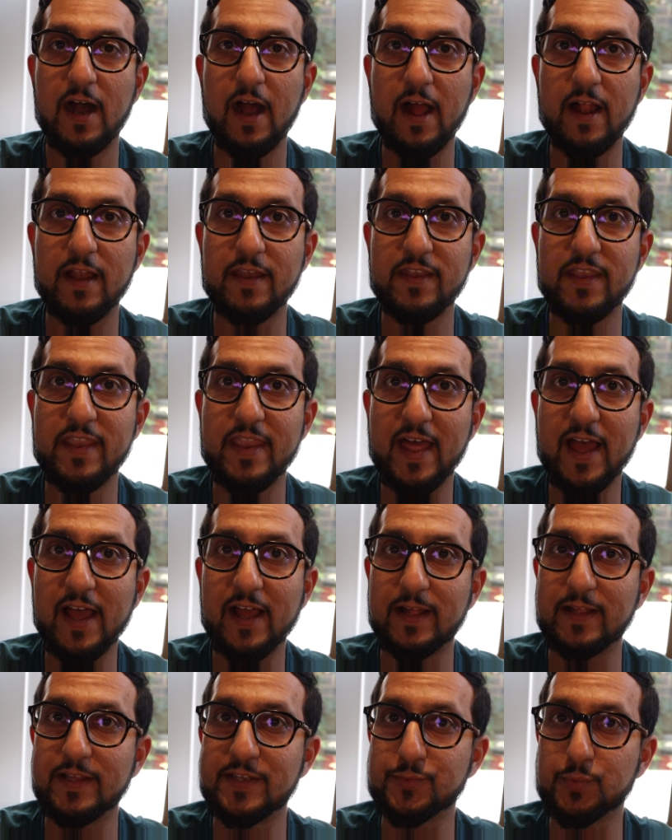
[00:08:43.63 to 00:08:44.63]
And
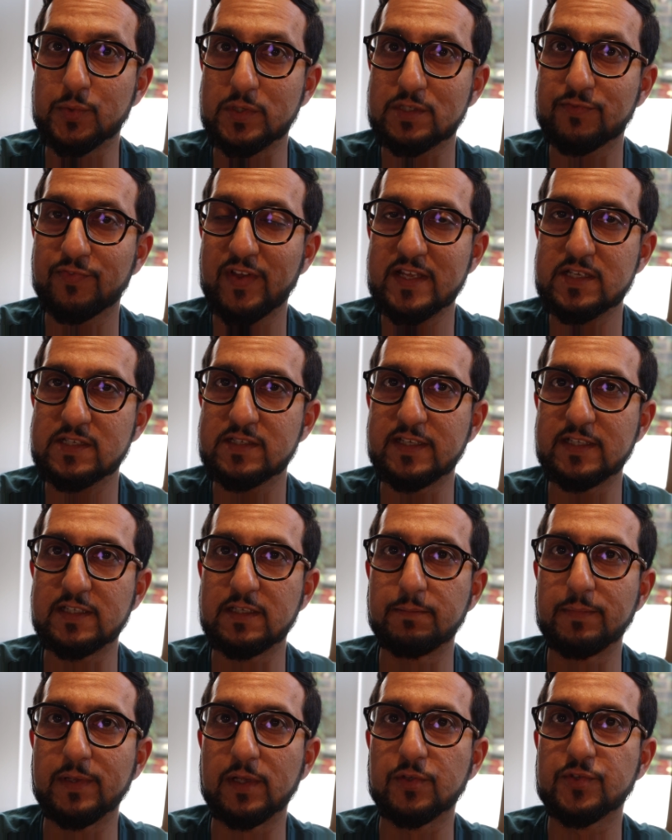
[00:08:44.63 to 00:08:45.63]
that is what's
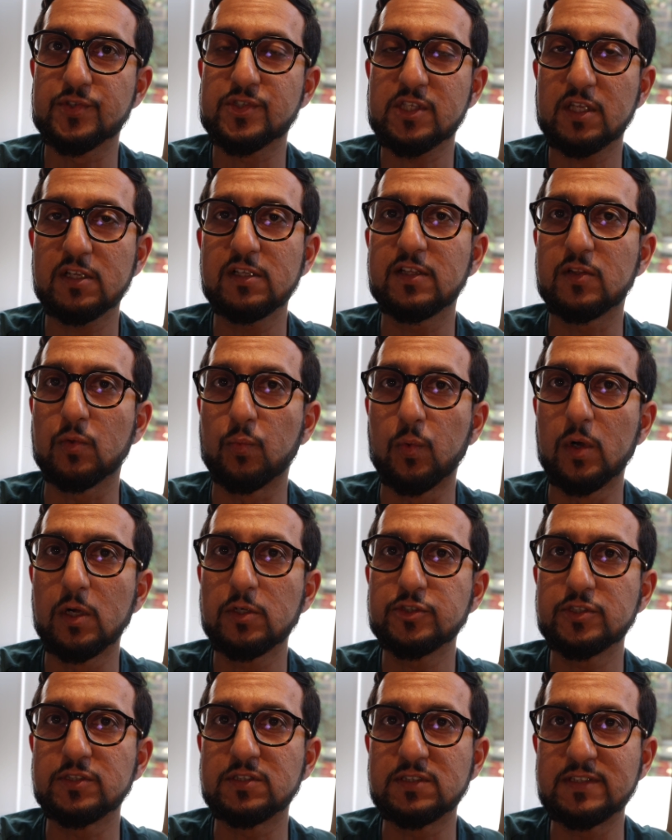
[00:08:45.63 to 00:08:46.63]
fascinating, because suddenly the
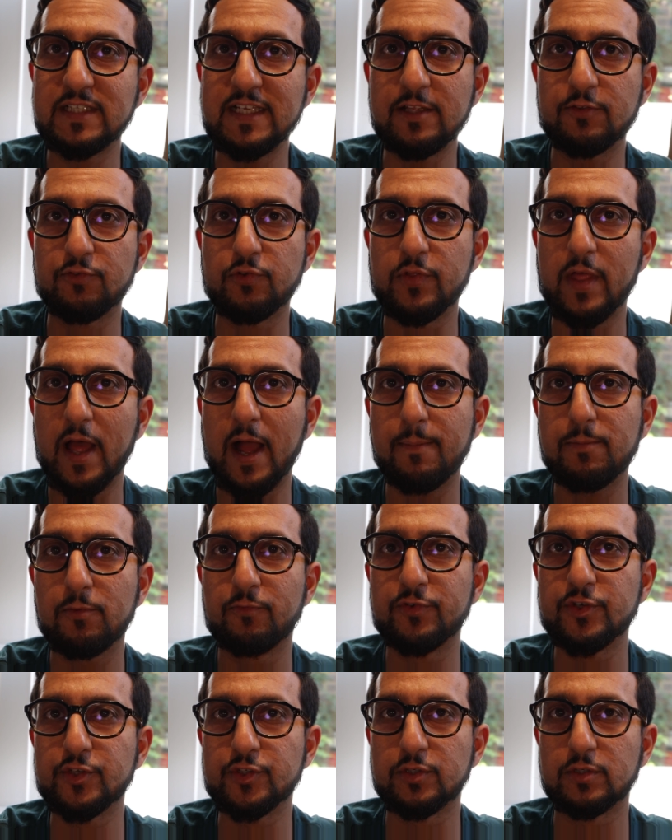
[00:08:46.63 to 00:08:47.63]
world you see through the Apple
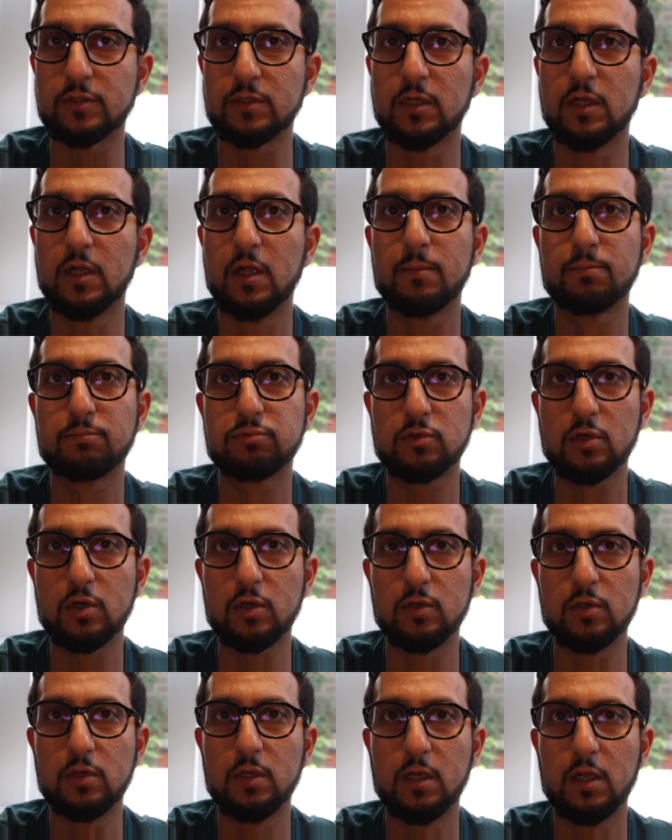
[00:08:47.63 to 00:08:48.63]
Vision
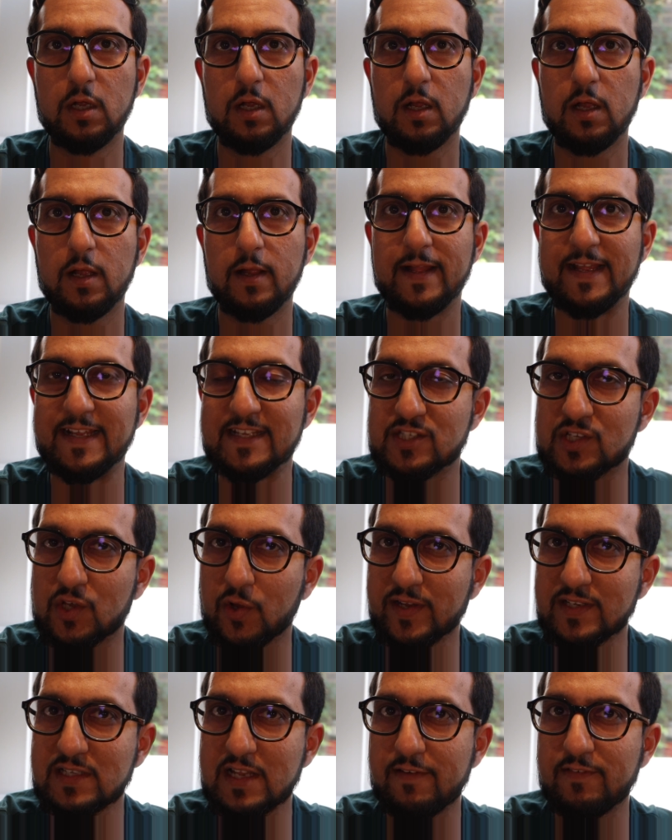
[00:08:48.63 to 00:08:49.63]
Pro is
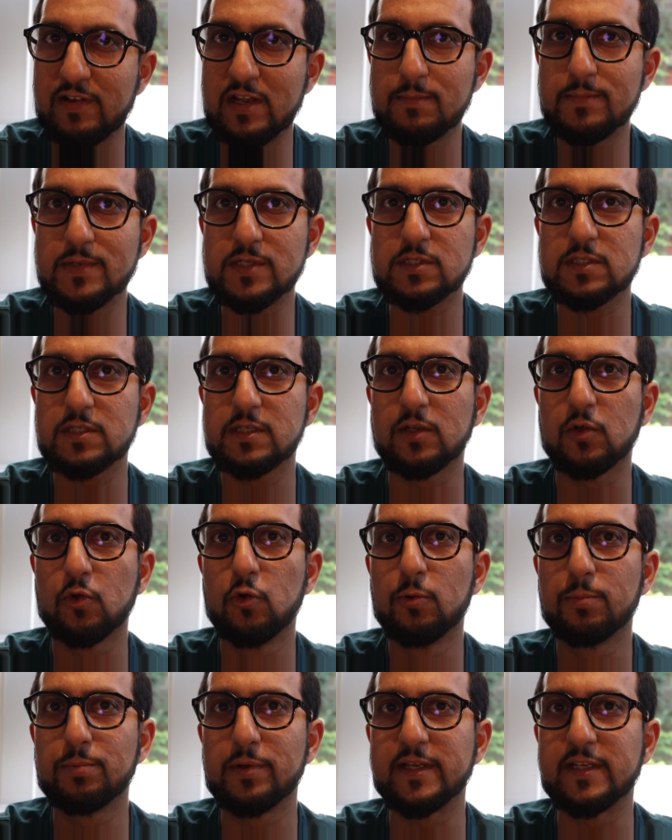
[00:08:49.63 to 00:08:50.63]
going to have elements
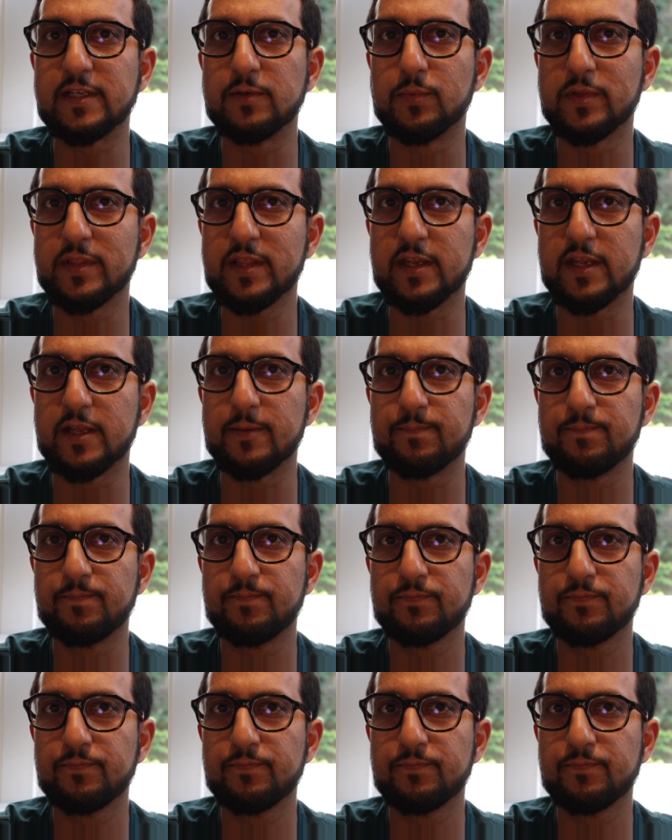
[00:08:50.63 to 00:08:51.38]
incorporated within it.